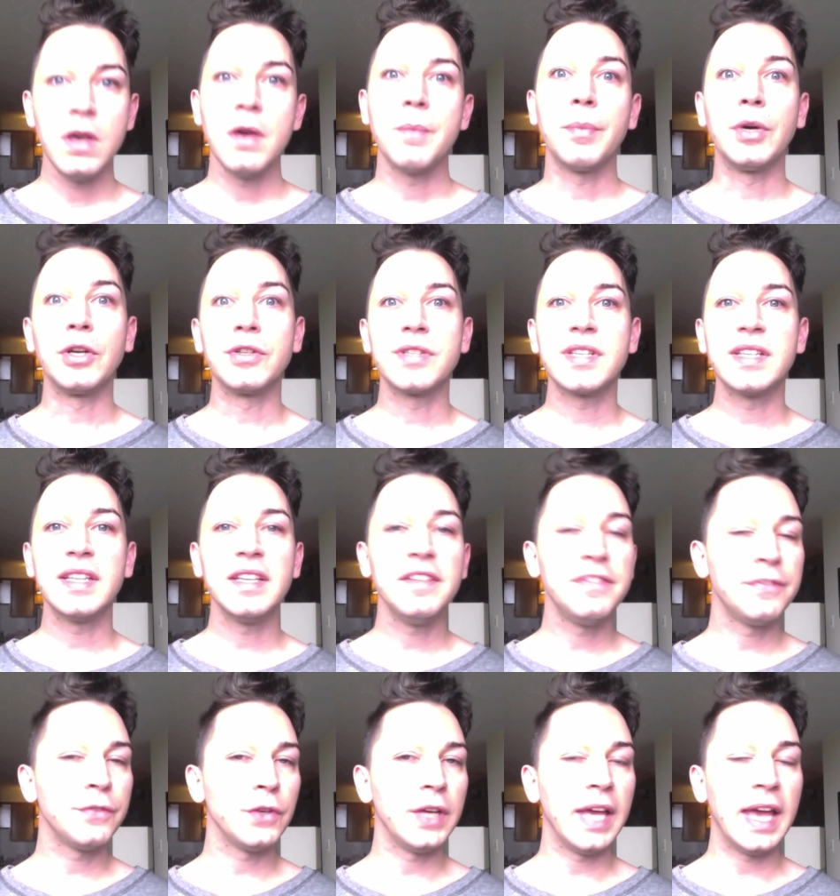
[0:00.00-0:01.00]
Personally,
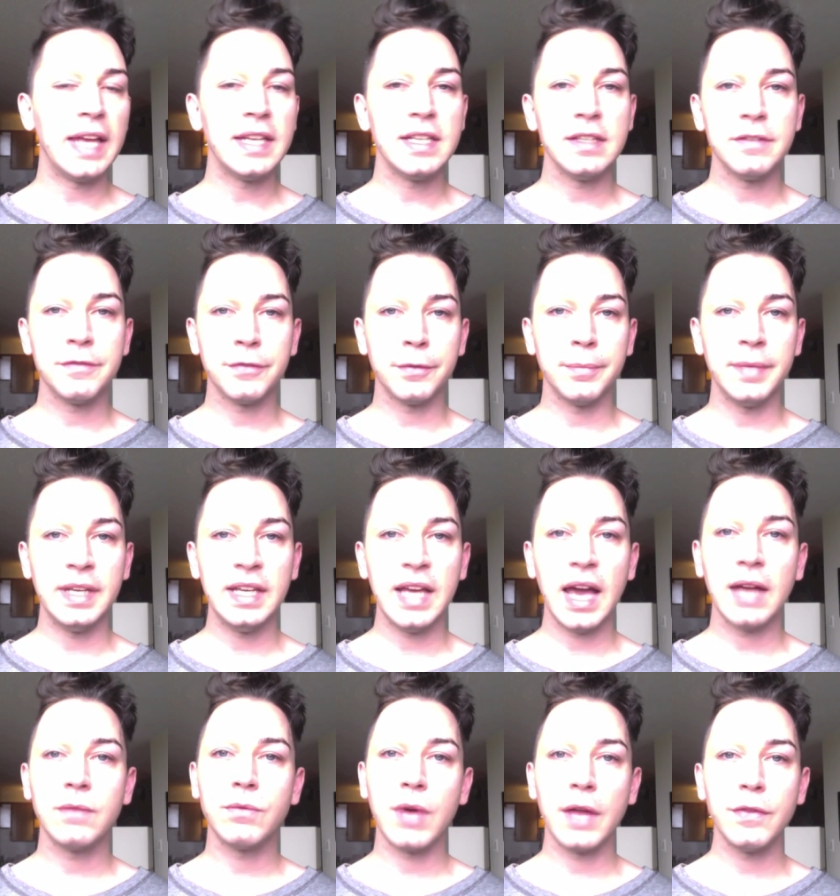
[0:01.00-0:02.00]
freehanding for me,
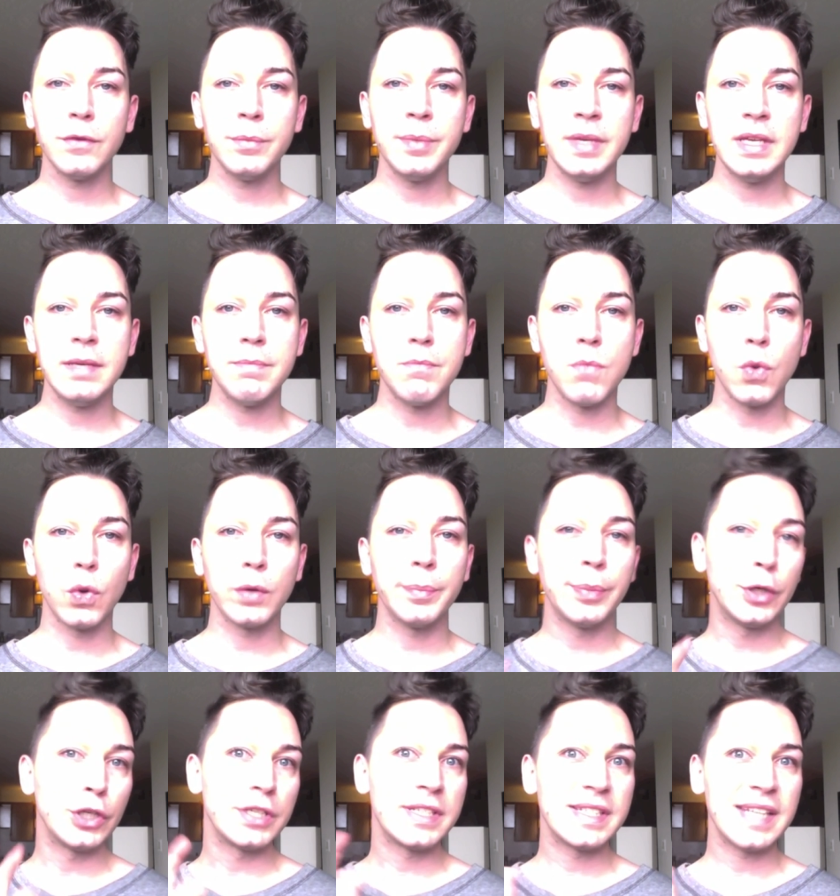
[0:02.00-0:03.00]
I'd rather be more
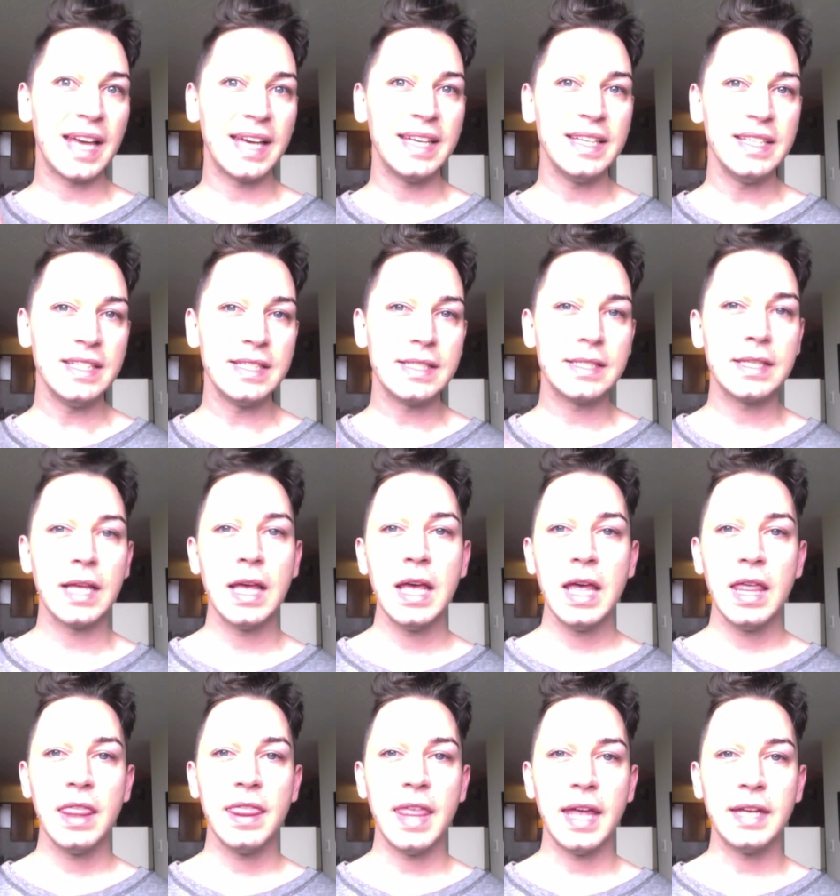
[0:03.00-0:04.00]
precise
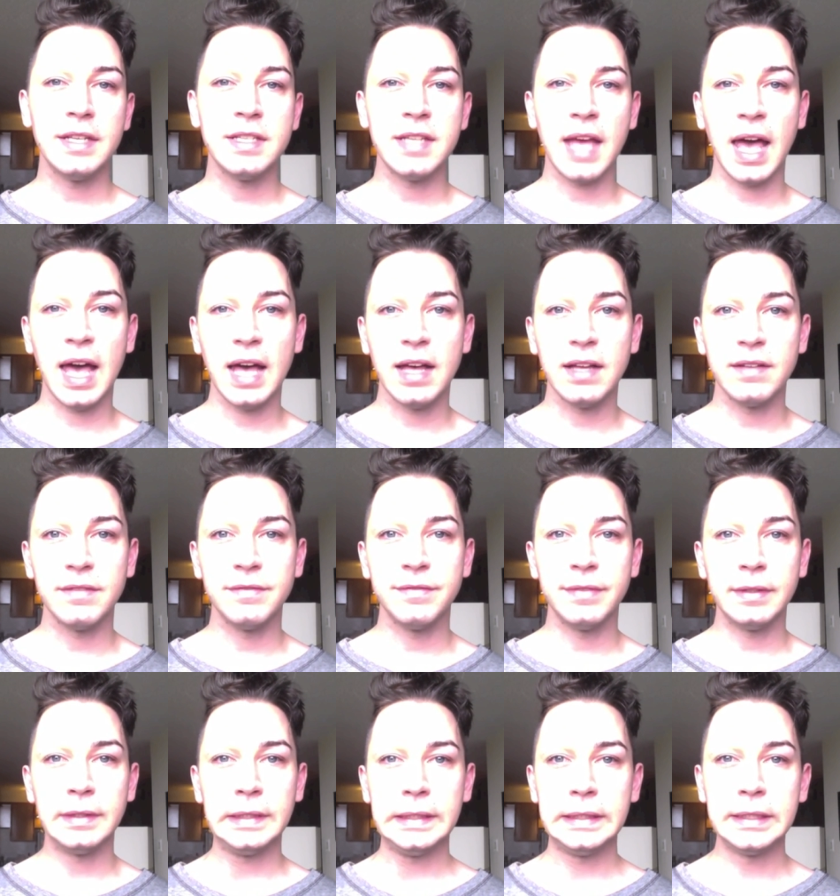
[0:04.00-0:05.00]
than to have
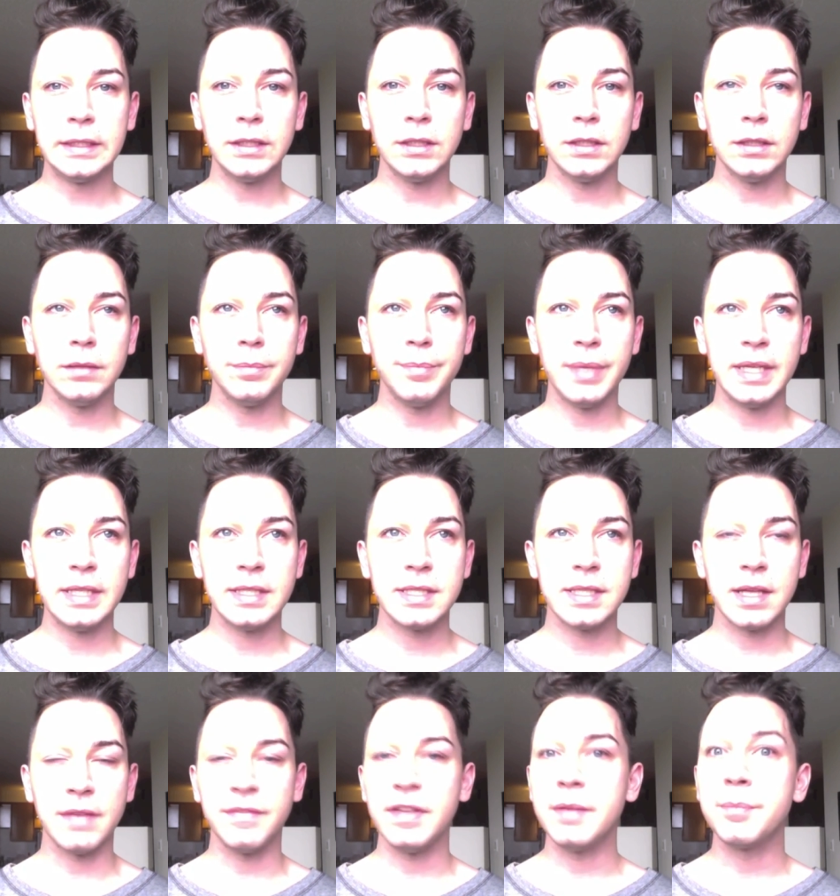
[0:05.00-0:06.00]
little bits
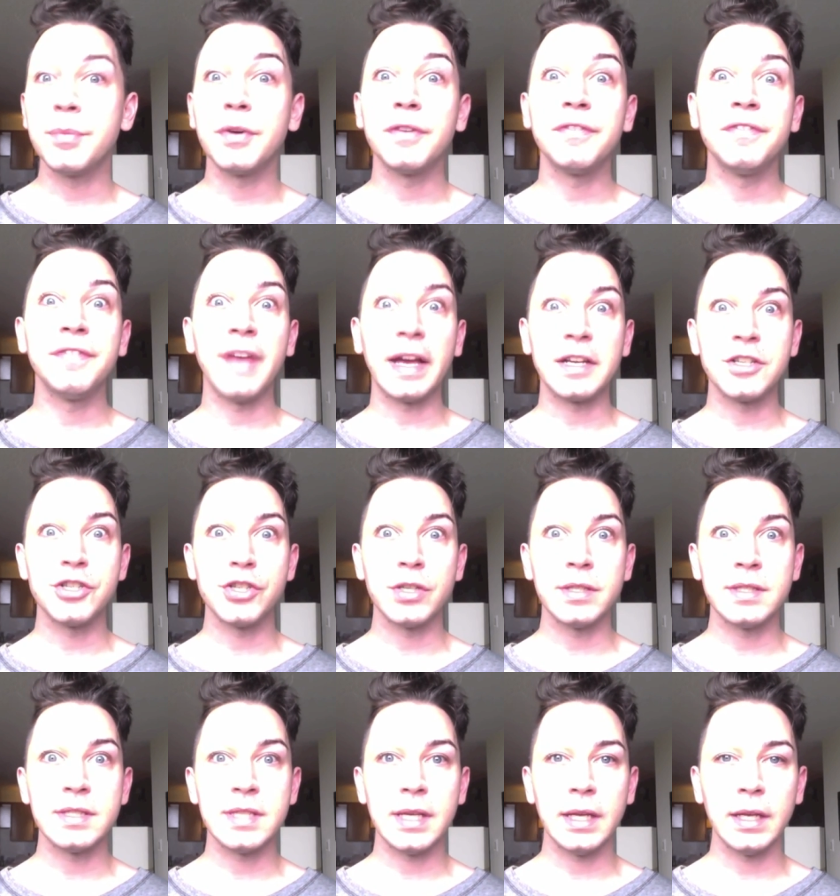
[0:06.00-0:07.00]
of
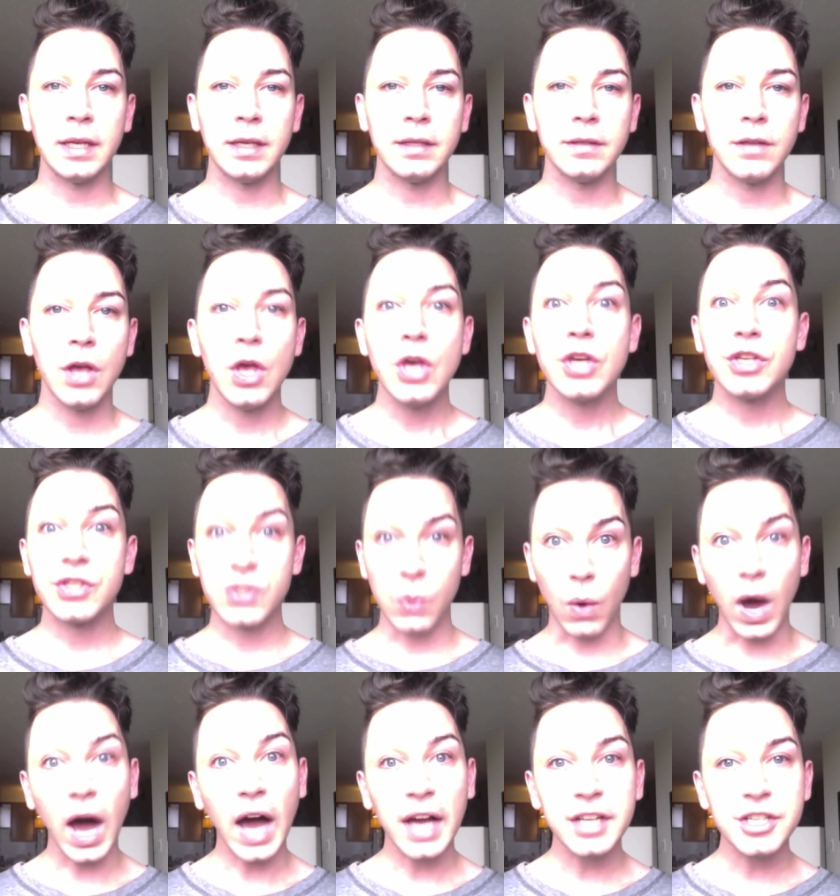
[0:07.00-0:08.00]
imperfections in it.
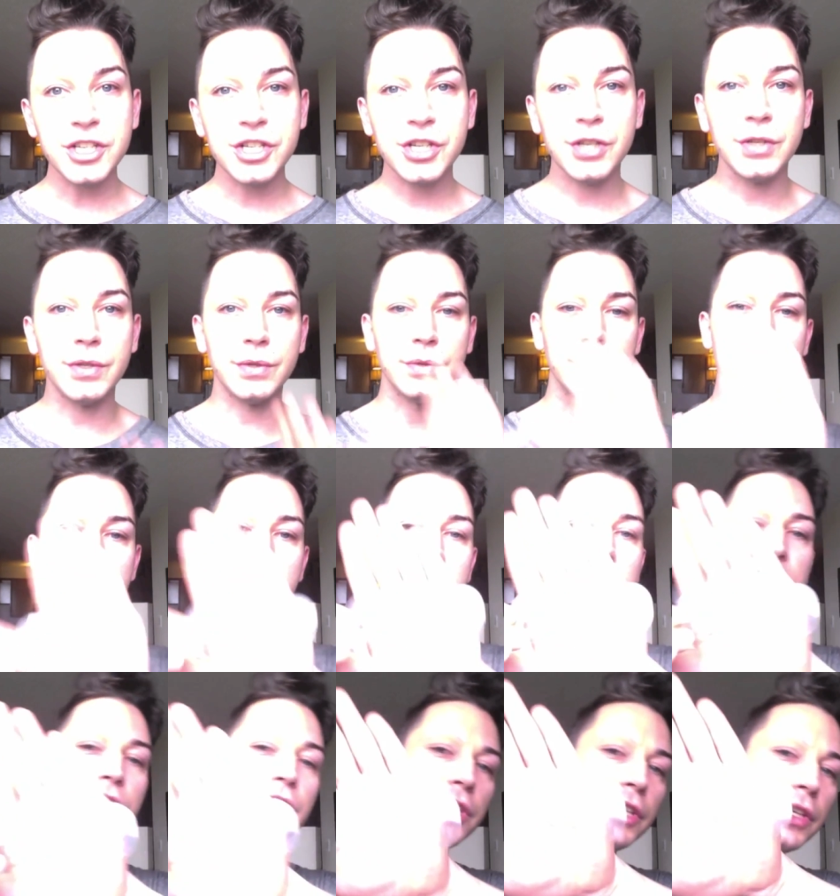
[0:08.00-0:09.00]
So I choose to